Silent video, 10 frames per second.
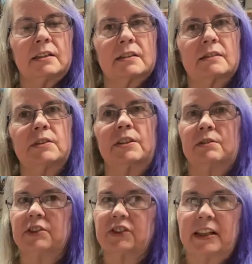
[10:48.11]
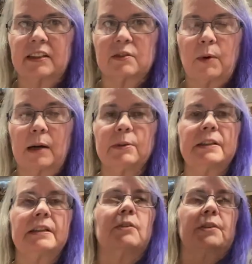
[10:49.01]
you know, this egg is
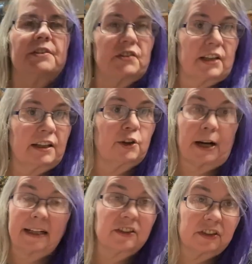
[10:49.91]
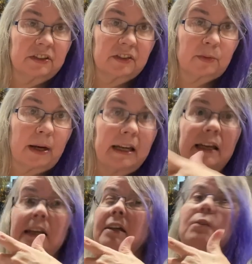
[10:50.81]
wobbling, or this egg cracks in this
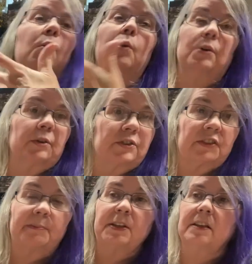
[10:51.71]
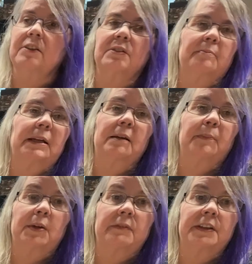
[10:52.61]
way, or something. You can make up
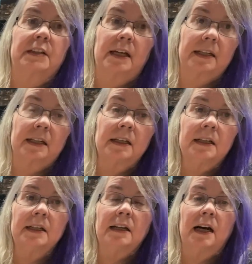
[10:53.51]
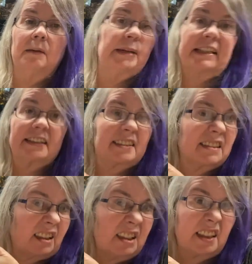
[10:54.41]
whatever you like. Make it
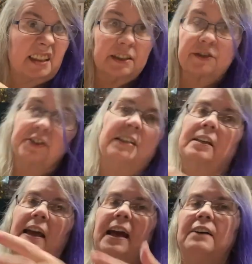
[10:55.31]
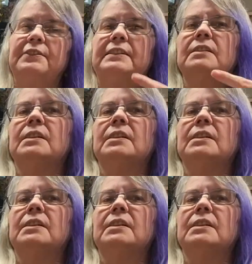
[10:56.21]
exciting and interesting. Have it